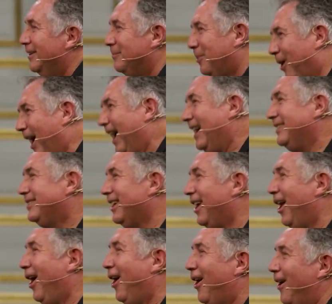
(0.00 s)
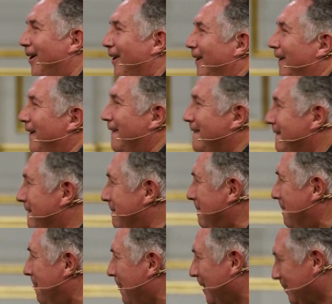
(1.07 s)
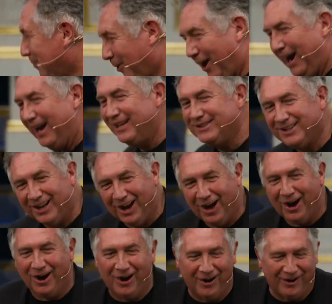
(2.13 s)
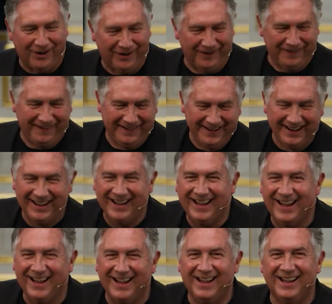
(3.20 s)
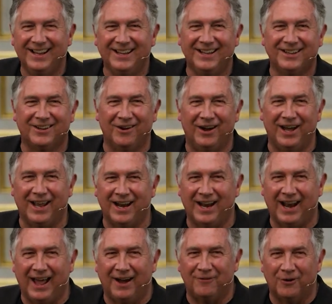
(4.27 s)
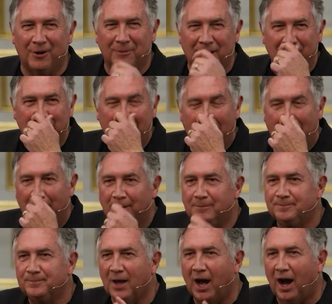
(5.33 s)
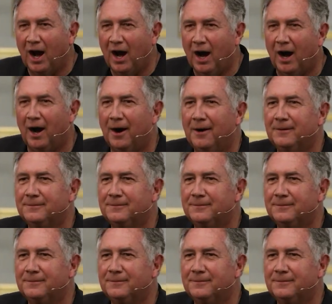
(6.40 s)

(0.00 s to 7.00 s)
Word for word: Praise the Lord. Praise the Lord. Go ahead and laugh for a minute now. Ha ha.